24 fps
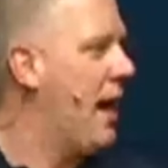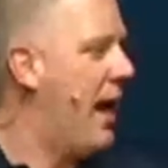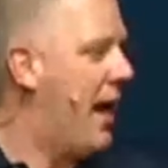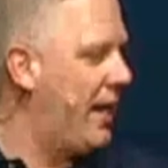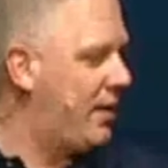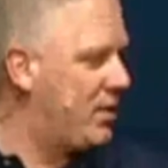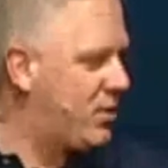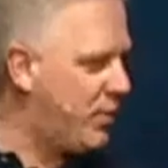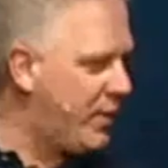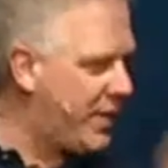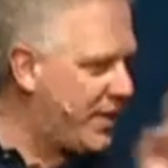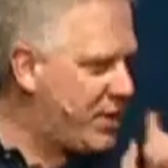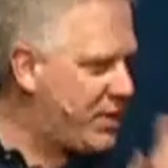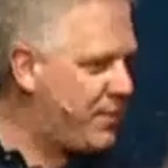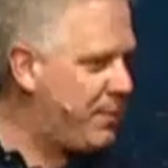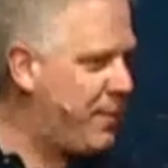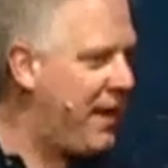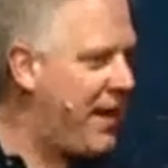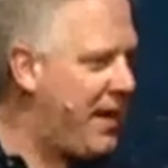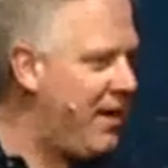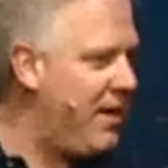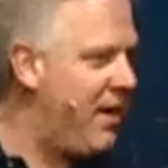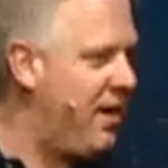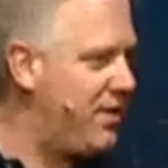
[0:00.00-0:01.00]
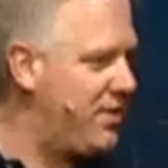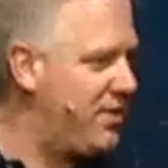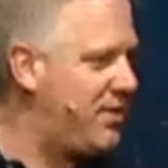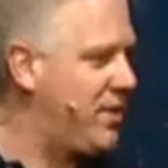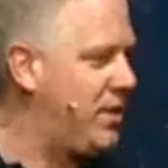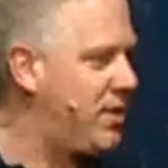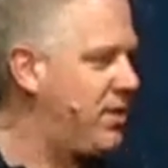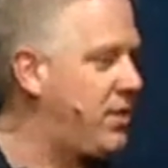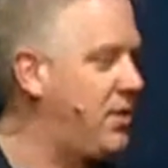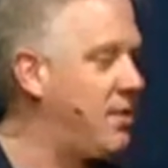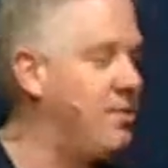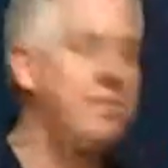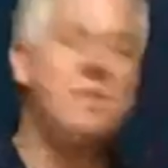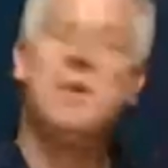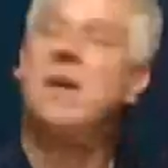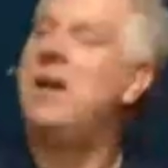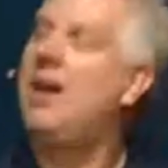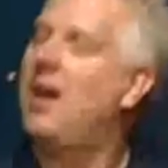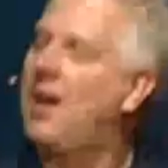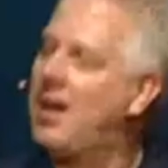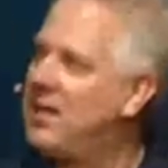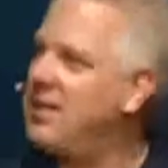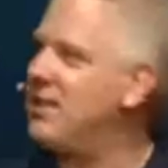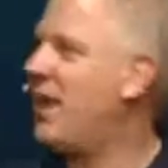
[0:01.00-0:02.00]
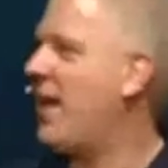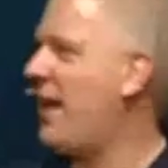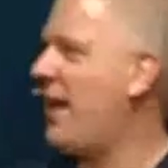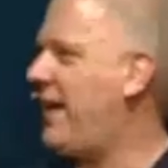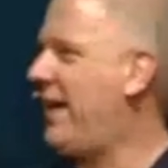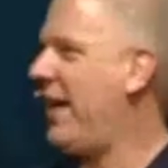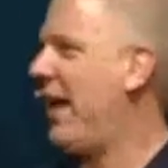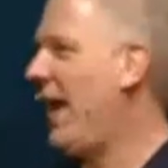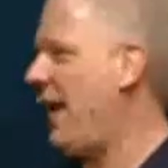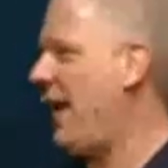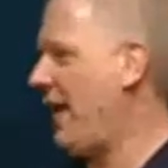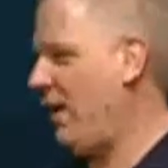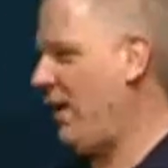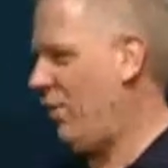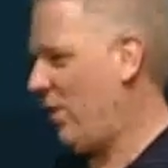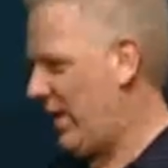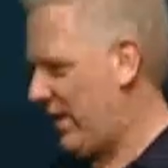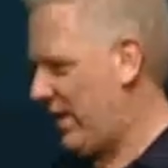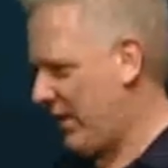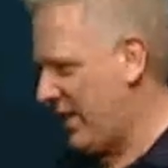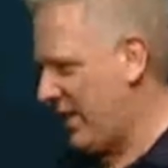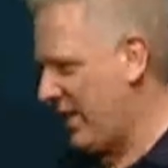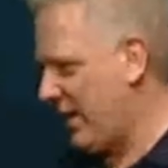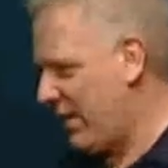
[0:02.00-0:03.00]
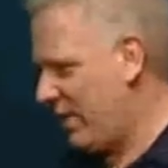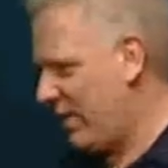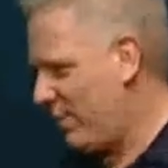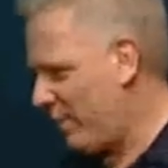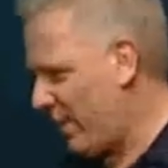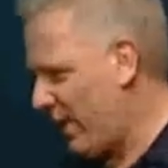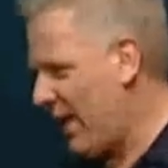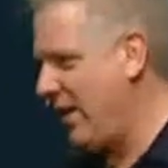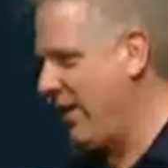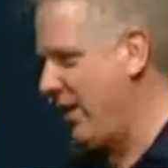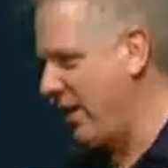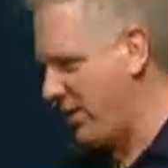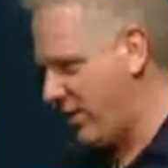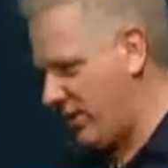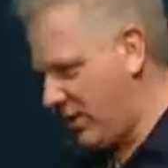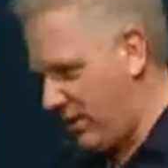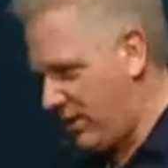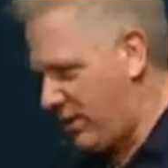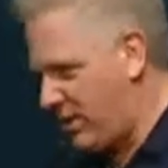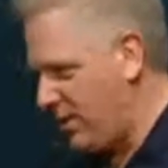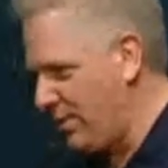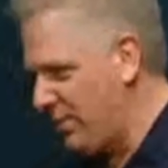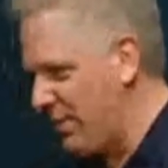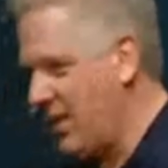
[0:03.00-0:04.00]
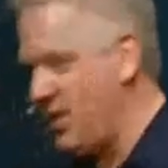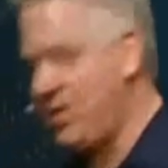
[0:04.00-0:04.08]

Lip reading: And to explain our system, unlike anyone can explain our system,